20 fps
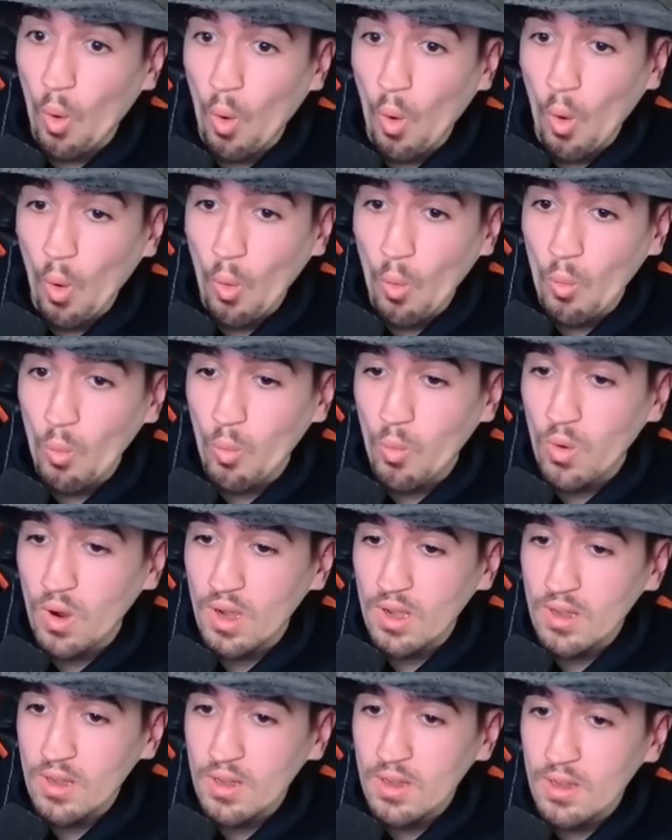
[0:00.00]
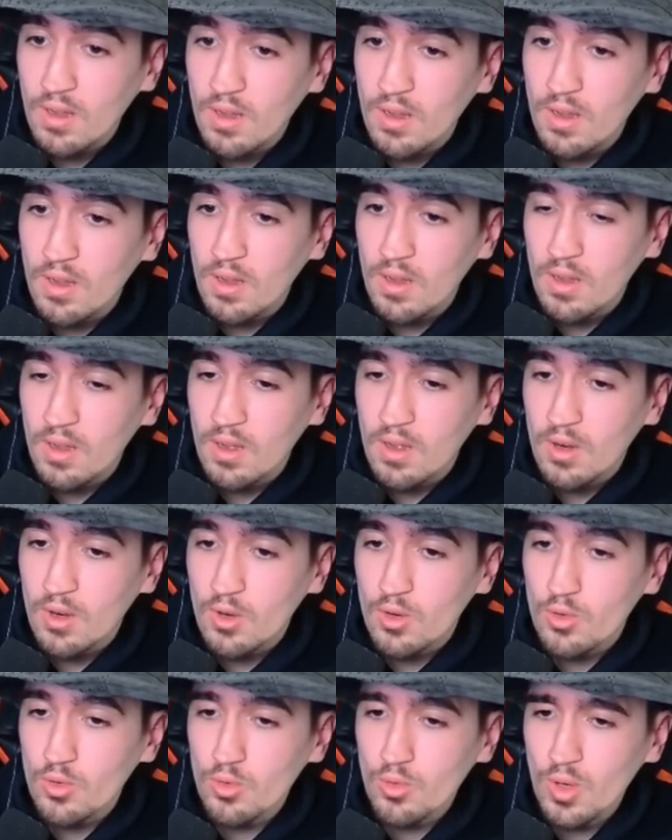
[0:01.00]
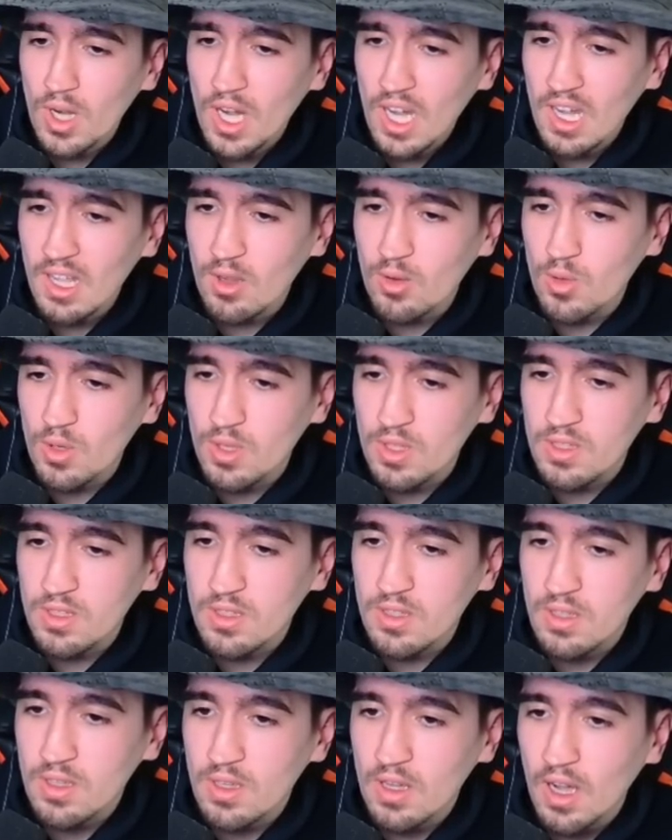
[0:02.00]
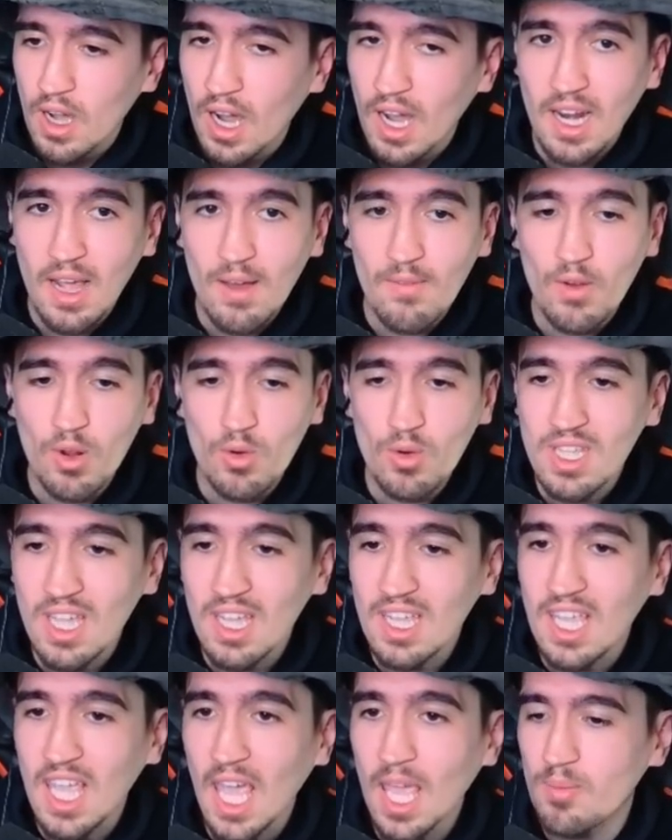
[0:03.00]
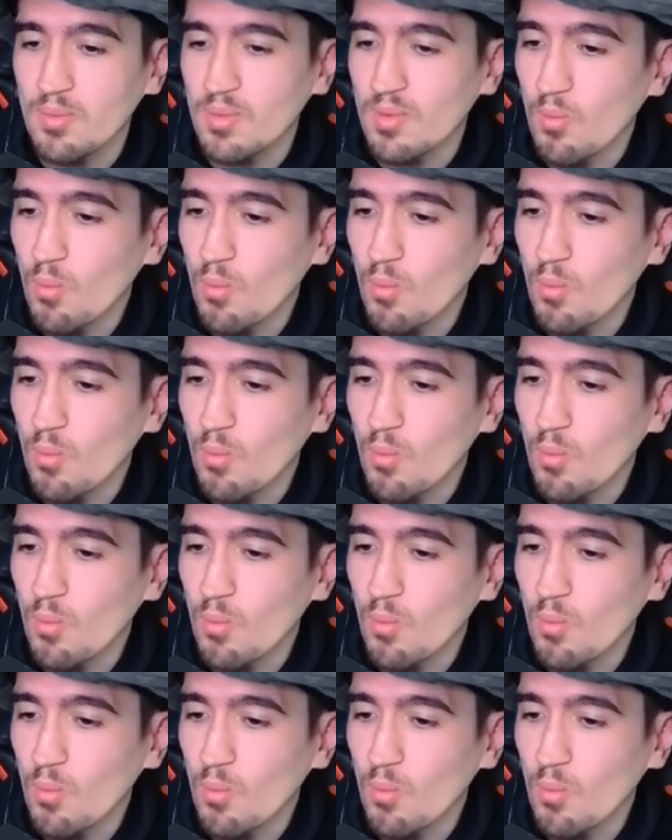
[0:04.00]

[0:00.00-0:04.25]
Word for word: Oh! Really good. An Avalonian cape.